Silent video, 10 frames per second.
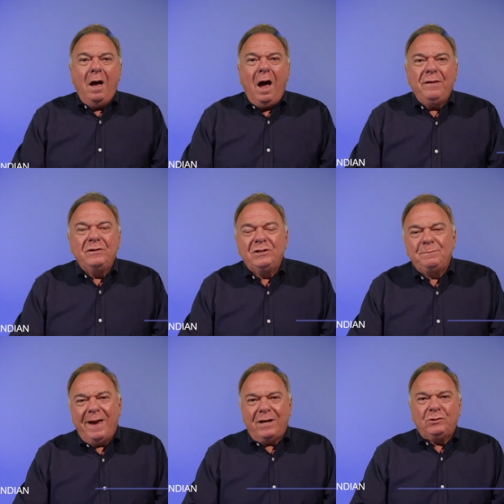Hi, this is
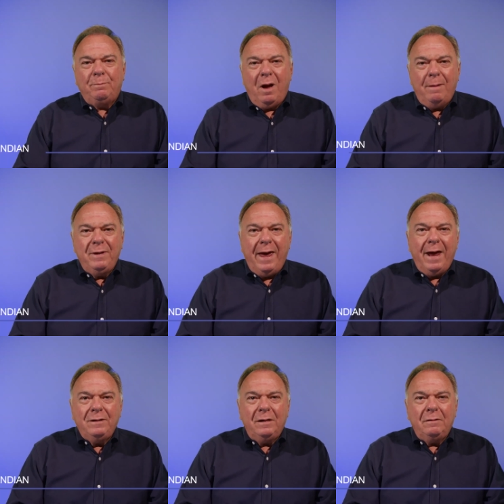Pastor Bob
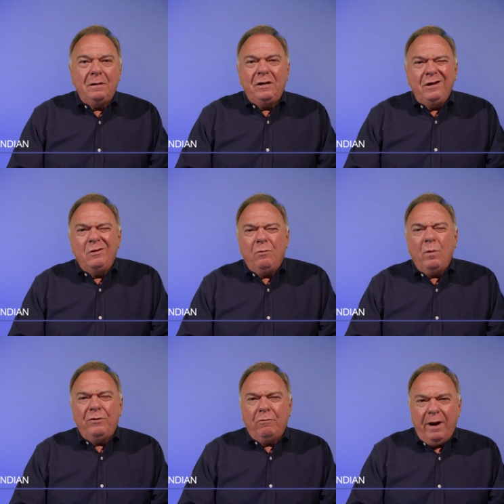Yandian. You know, the one
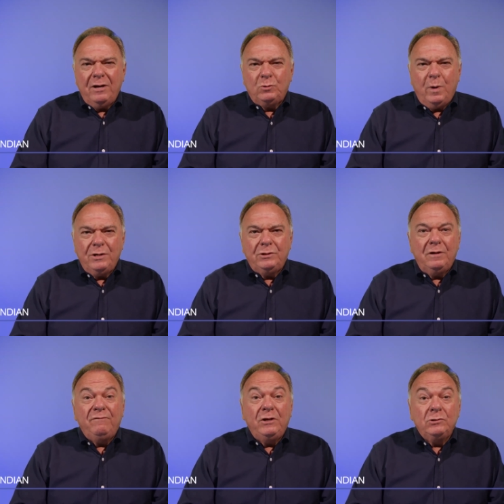of the greatest ways to
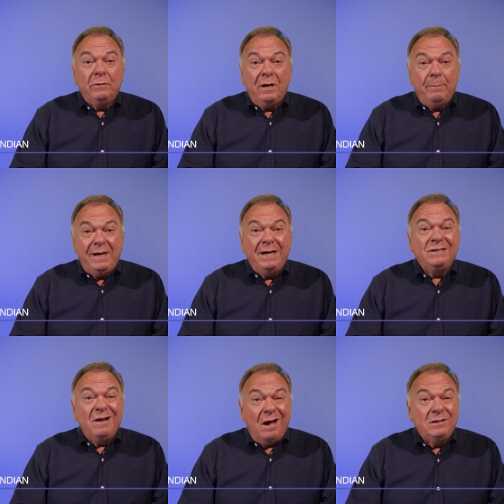defeat your enemy
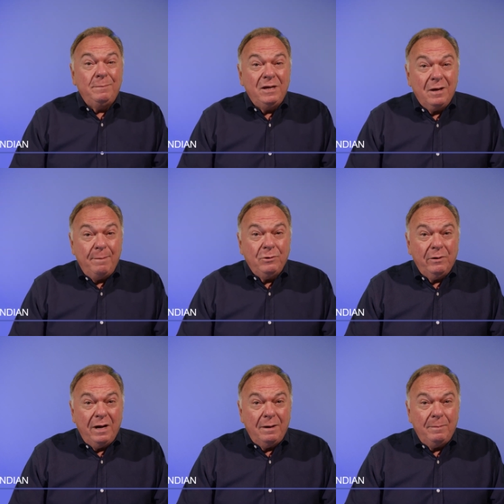is not to become your
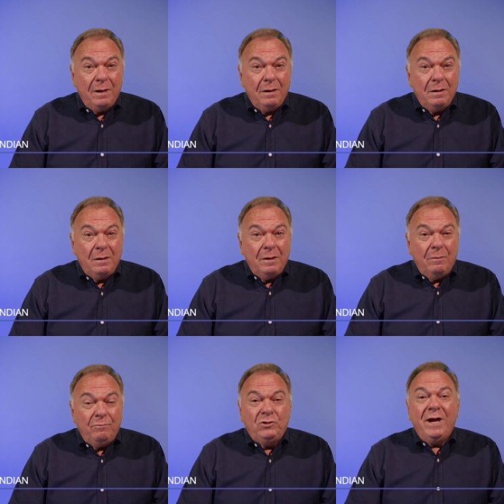enemy.
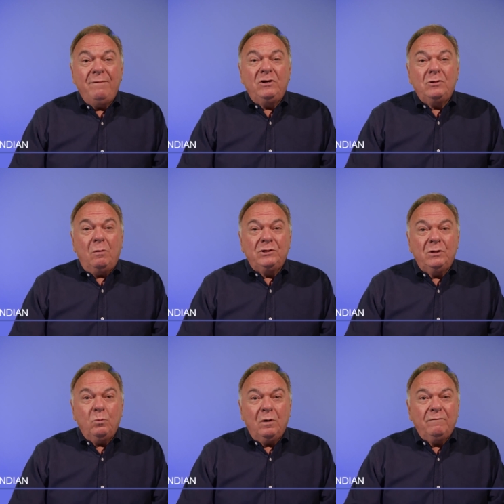David told us in
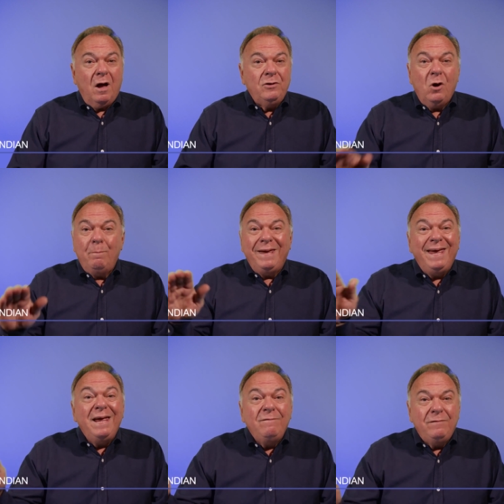the Word of God, don't be
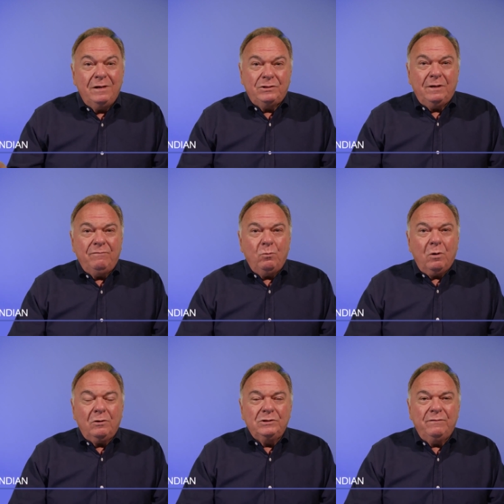envious of the
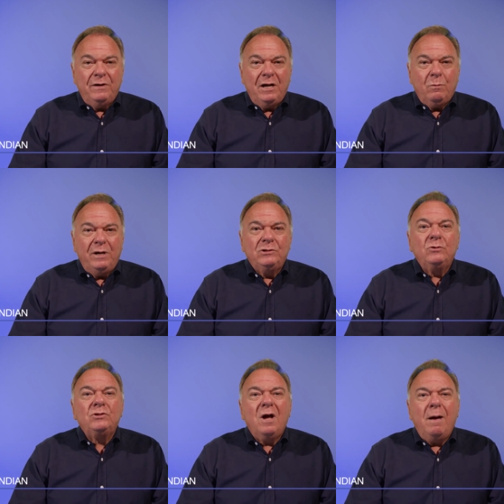workers of iniquity. So
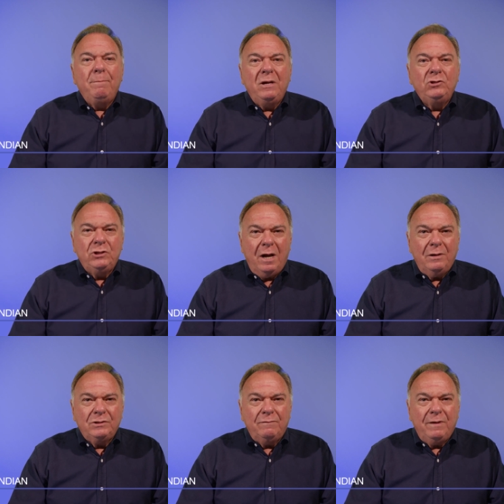stop being
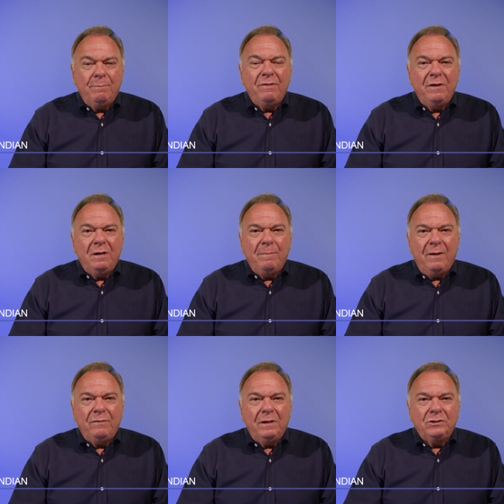jealous of them and think
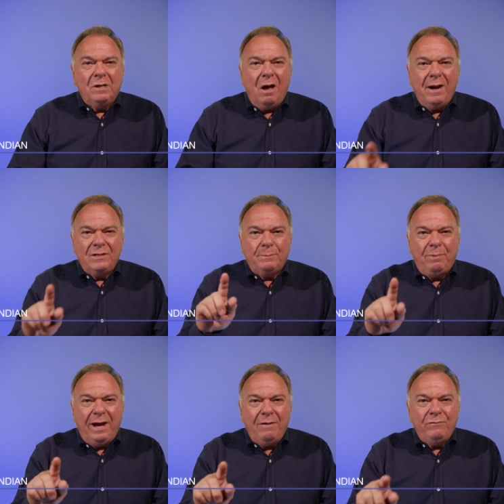about this God has a
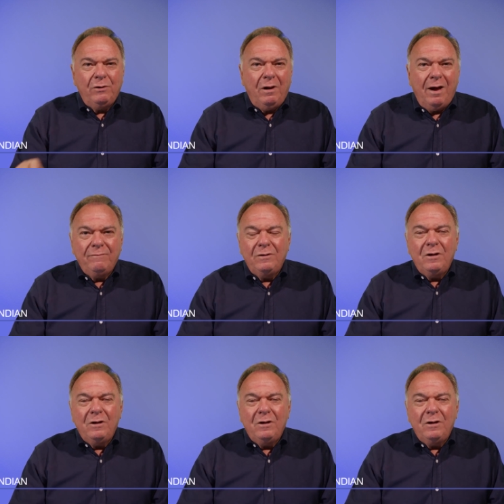plan for your life